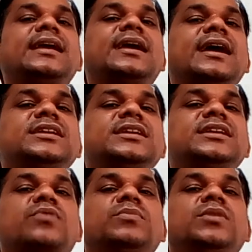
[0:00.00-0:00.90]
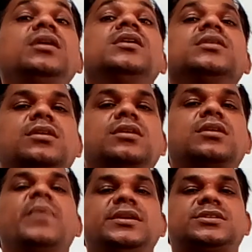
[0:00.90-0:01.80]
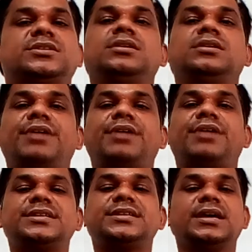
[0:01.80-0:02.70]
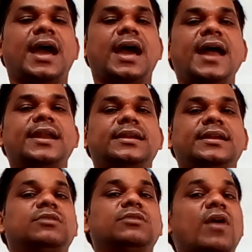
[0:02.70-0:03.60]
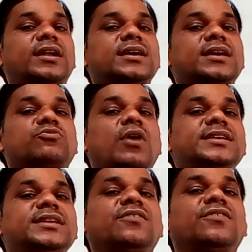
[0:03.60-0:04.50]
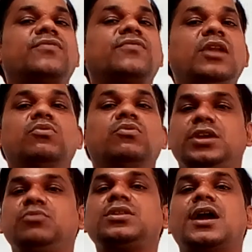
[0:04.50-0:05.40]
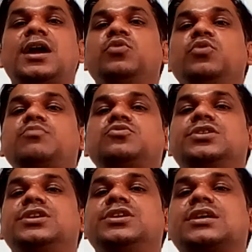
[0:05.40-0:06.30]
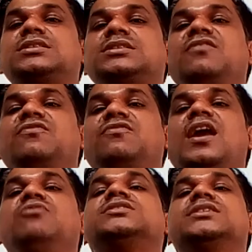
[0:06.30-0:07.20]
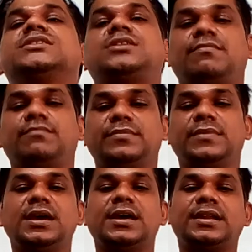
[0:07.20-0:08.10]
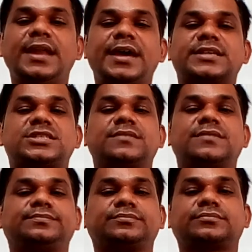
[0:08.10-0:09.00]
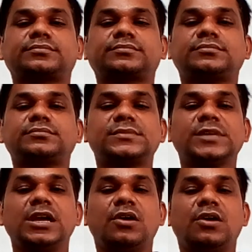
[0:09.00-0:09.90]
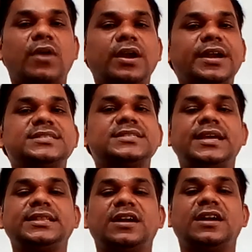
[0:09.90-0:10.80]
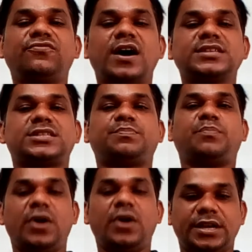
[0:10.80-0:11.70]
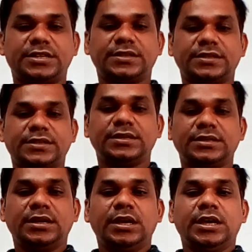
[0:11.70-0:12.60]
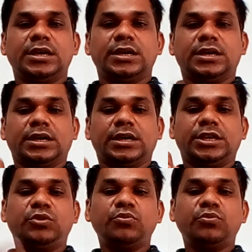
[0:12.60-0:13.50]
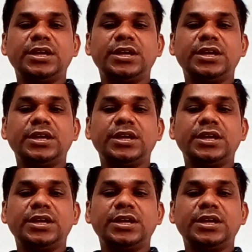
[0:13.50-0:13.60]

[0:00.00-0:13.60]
getting from the government, right? And what is the value? You know that we have to discuss that value system. Next, what it is saying that first point, until